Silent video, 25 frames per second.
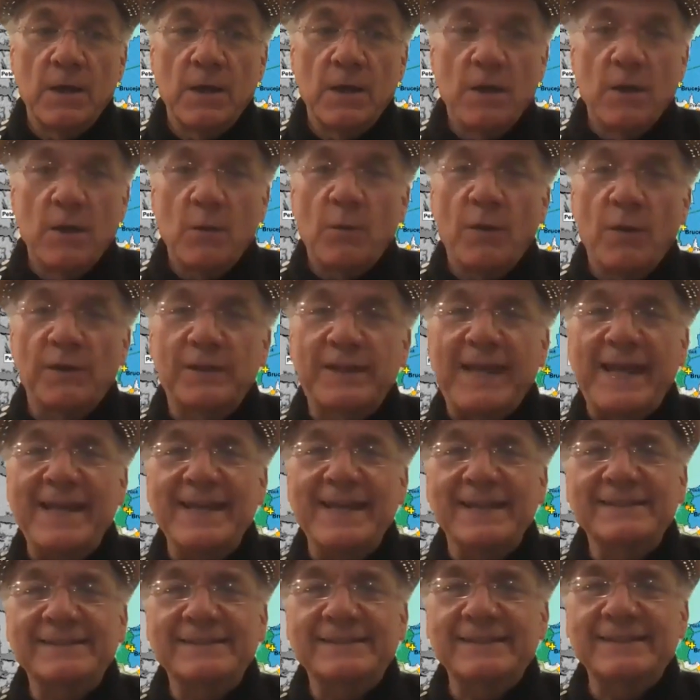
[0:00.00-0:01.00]
Well,
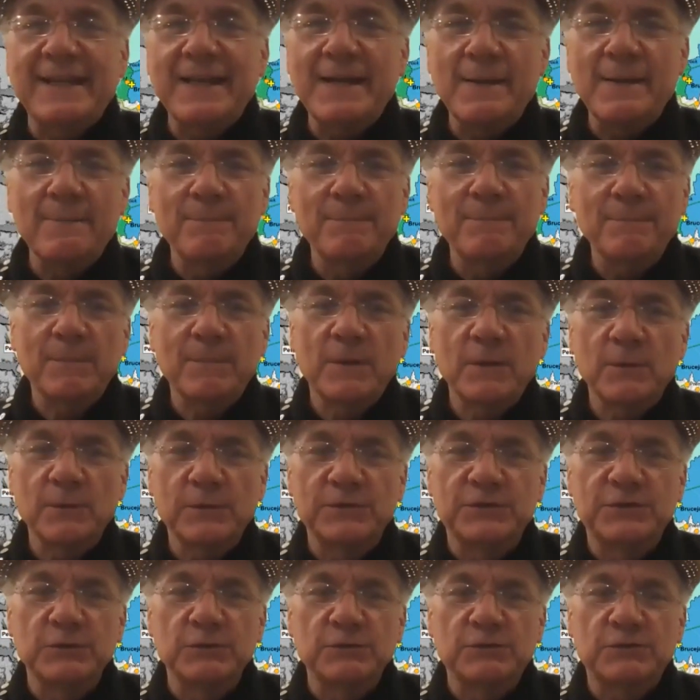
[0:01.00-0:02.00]
KSM
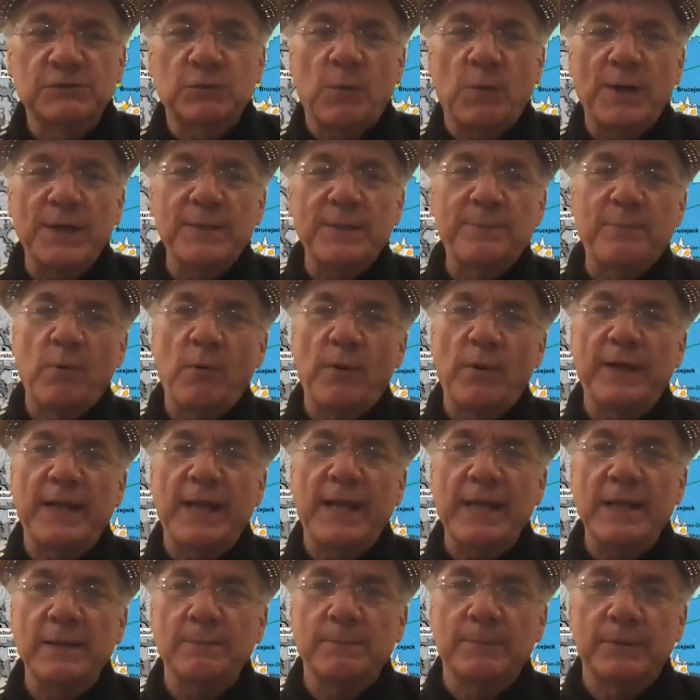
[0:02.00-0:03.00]
would do
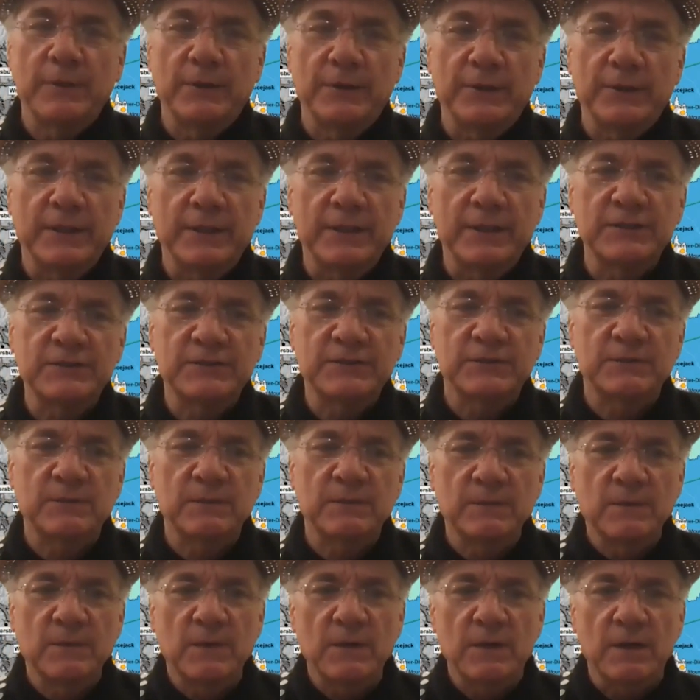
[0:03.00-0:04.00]
20.8 billion. It's
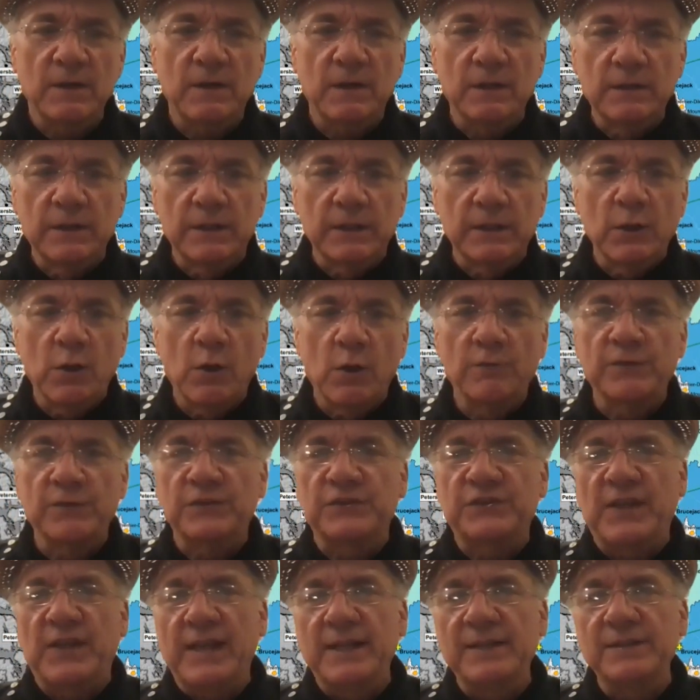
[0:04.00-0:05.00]
a little over
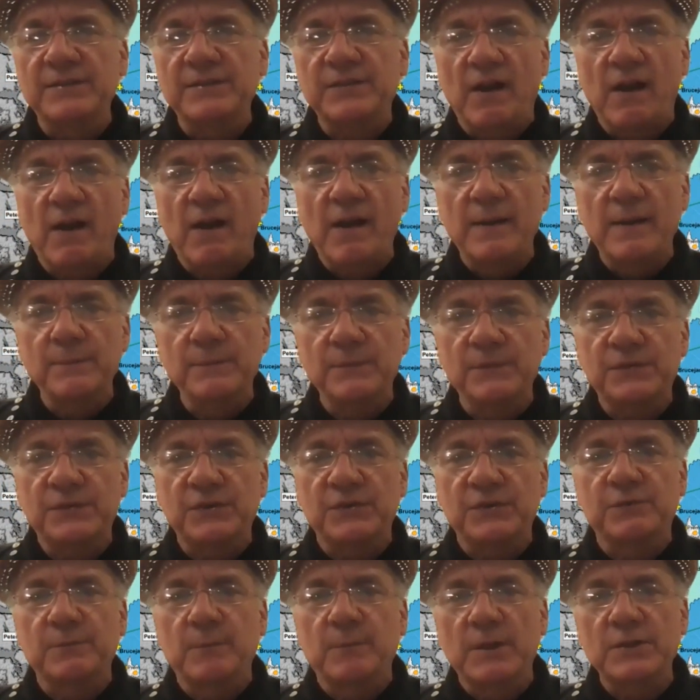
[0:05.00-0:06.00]
10 times
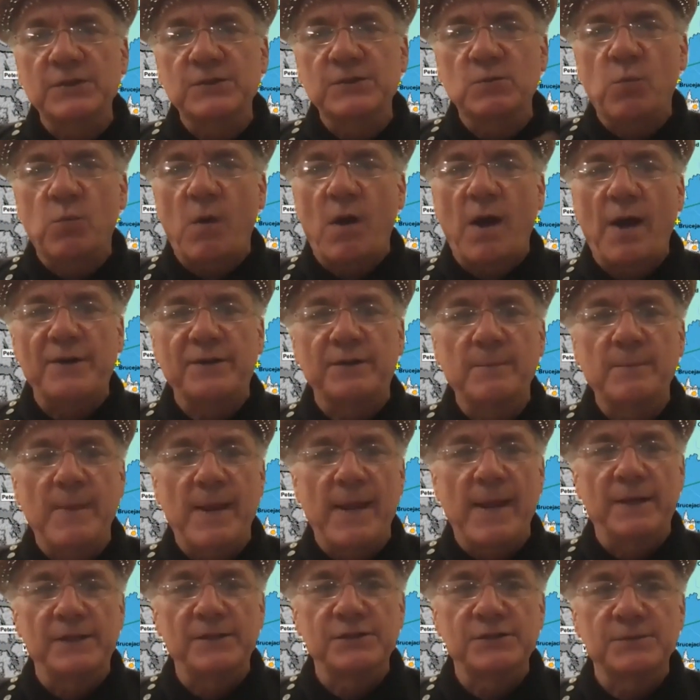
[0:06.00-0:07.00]
as much water
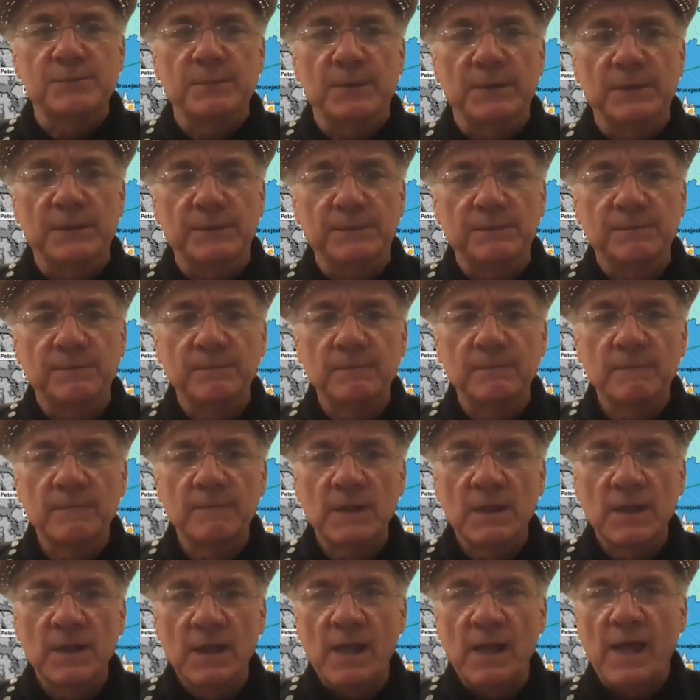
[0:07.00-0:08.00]
management
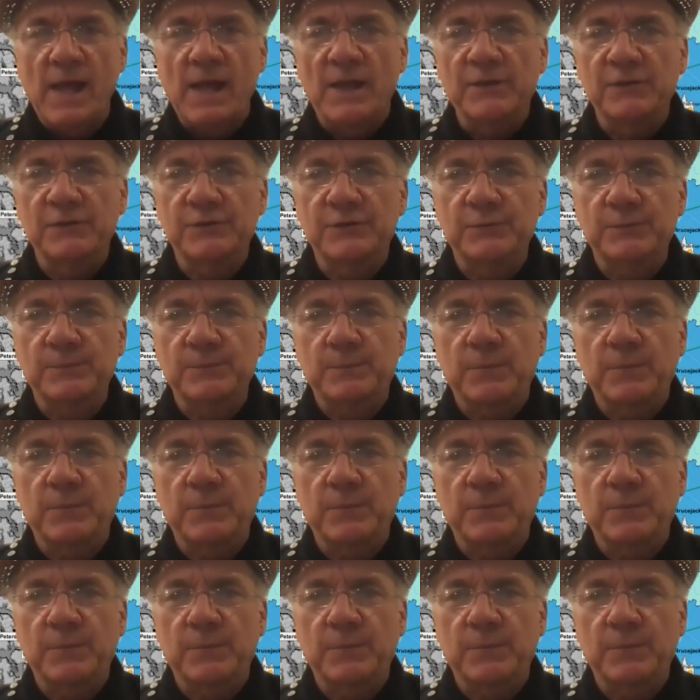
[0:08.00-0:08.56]
as